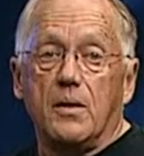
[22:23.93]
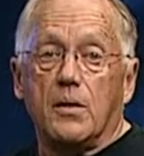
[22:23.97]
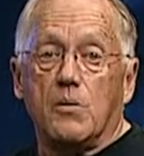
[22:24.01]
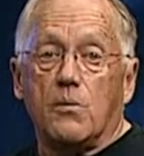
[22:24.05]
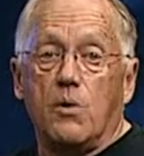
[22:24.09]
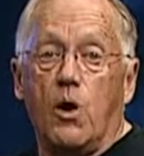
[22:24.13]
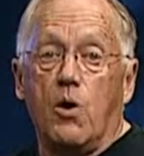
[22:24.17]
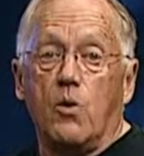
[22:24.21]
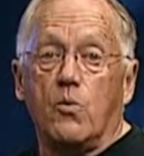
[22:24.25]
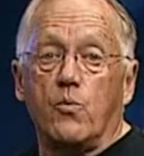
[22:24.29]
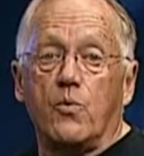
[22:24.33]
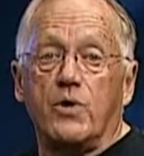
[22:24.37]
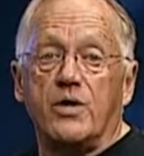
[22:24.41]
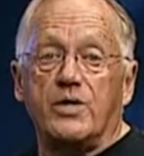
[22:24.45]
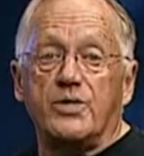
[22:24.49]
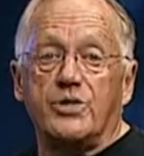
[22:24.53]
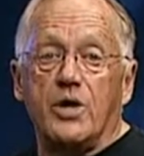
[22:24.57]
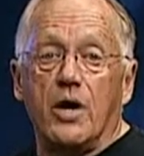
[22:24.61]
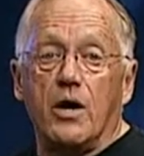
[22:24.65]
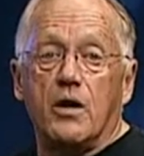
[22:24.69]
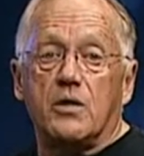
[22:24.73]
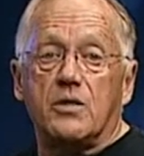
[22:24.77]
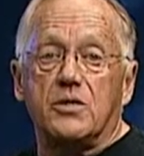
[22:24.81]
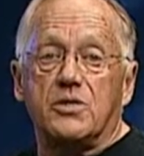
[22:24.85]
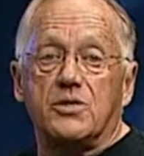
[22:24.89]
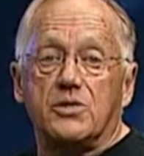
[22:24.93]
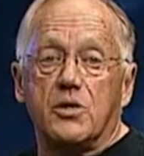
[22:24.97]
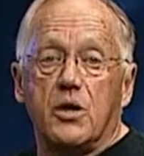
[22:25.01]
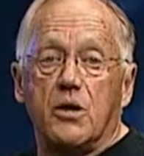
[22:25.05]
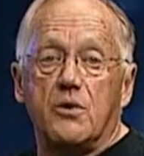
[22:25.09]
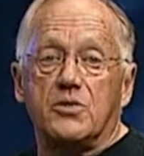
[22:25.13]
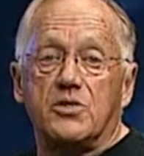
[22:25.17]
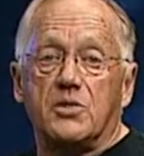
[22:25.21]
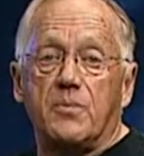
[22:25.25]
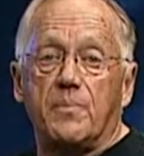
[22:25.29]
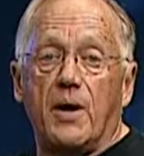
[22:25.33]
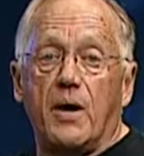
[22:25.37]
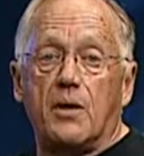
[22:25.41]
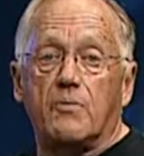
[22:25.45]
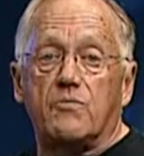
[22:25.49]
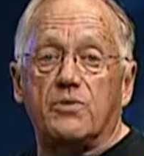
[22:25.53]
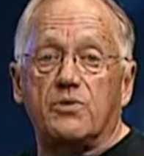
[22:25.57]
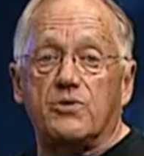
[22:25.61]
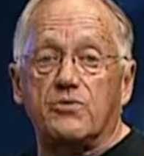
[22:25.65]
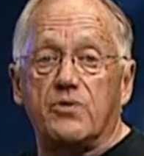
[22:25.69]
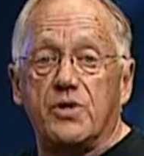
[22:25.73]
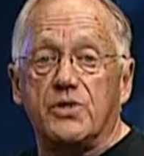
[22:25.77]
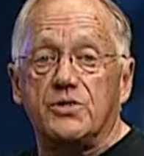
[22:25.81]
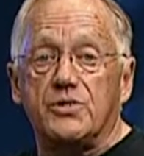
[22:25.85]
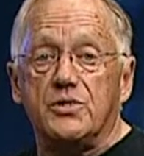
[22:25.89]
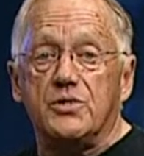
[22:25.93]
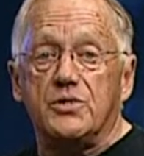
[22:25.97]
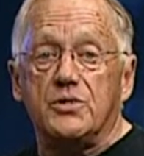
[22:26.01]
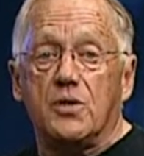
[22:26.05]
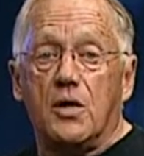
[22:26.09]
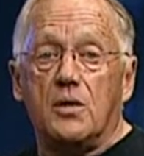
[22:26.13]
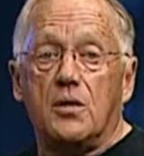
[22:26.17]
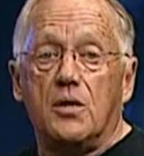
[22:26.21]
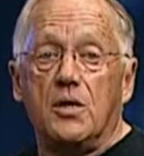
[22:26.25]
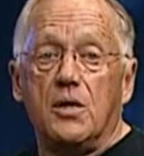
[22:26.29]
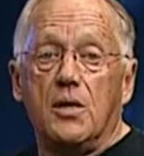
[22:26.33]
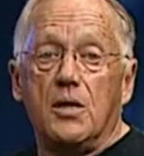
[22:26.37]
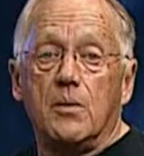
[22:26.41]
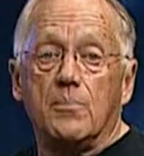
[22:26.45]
Quote, we share concerns about restrictions on